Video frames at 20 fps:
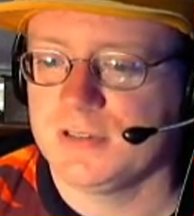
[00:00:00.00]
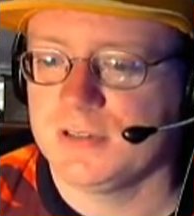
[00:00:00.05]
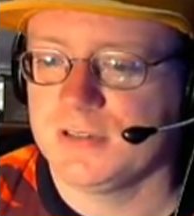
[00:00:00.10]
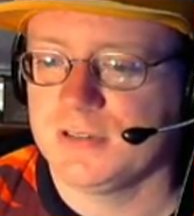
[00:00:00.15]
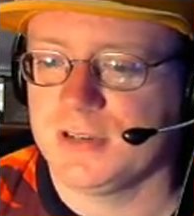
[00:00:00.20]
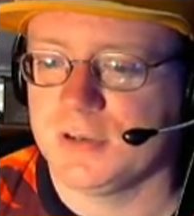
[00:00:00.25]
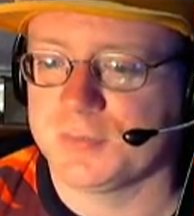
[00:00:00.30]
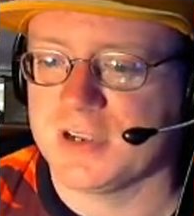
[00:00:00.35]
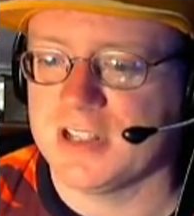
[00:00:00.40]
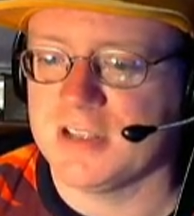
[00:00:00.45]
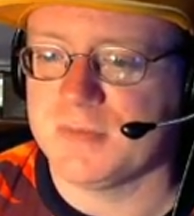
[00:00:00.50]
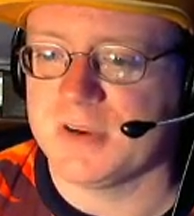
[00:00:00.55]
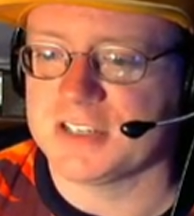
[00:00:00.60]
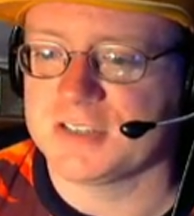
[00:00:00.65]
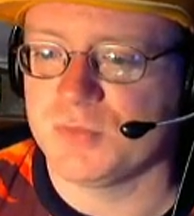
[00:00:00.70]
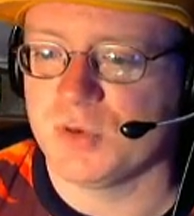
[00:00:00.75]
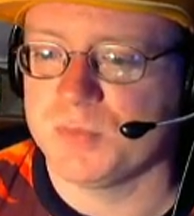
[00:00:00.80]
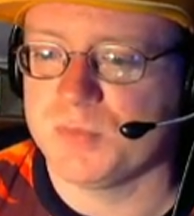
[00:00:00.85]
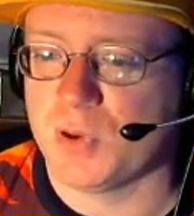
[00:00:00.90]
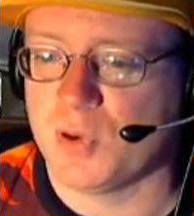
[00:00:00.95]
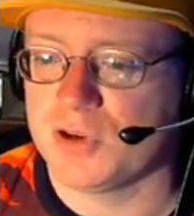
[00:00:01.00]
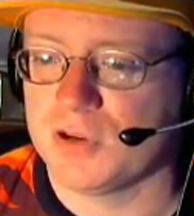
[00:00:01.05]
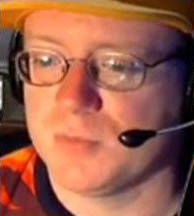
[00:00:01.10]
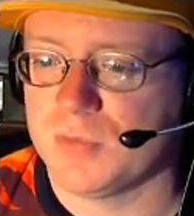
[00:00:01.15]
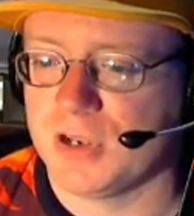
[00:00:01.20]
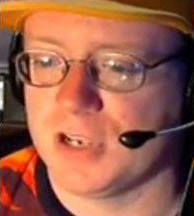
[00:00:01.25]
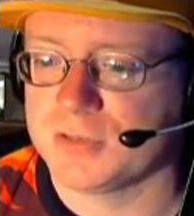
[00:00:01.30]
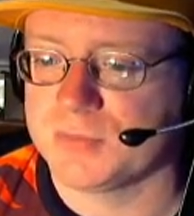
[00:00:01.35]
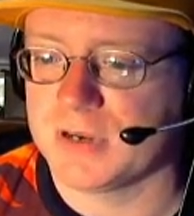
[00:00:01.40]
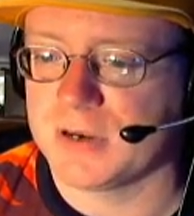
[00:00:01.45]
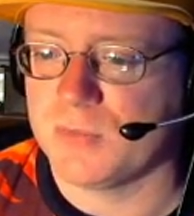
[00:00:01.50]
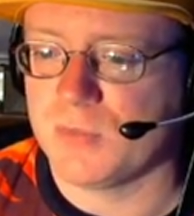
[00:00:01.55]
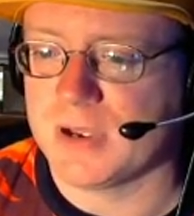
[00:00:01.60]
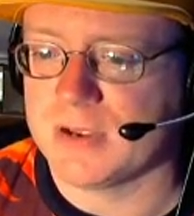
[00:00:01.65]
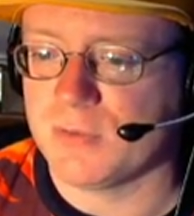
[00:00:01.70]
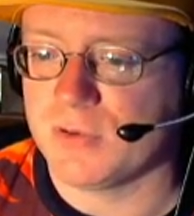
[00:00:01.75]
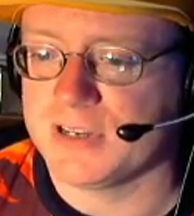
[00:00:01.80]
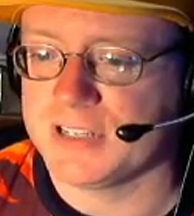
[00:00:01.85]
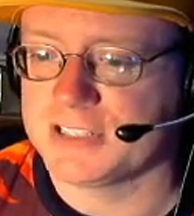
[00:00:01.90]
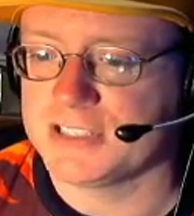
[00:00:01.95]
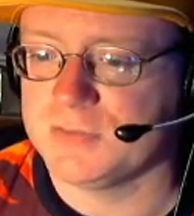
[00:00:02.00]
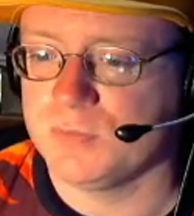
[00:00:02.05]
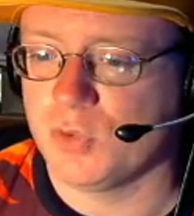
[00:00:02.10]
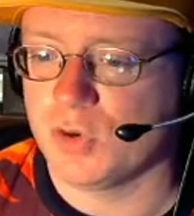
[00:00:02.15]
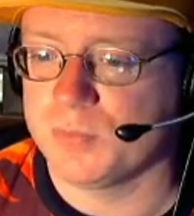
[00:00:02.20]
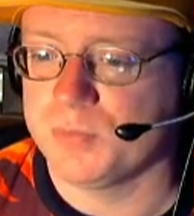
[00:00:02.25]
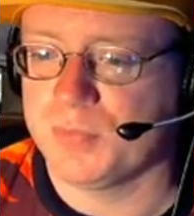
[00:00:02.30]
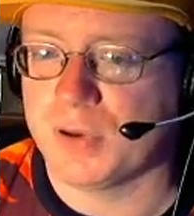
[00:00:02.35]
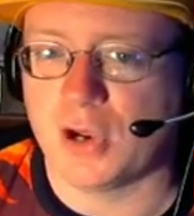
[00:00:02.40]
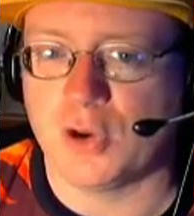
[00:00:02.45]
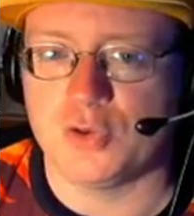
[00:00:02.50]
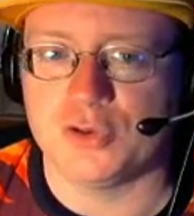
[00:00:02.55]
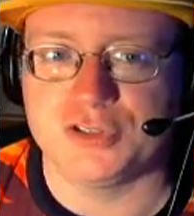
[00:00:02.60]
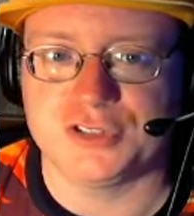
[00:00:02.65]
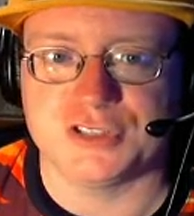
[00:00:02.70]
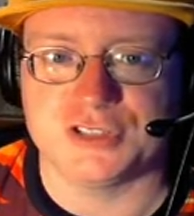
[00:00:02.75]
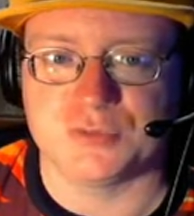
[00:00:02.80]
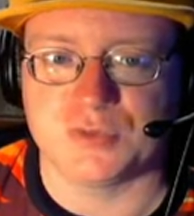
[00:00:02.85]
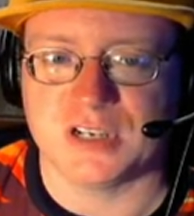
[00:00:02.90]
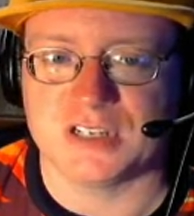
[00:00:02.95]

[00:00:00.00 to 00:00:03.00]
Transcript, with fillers: I'll probably buy some more Pokeballs, but I might want to get some more Potion.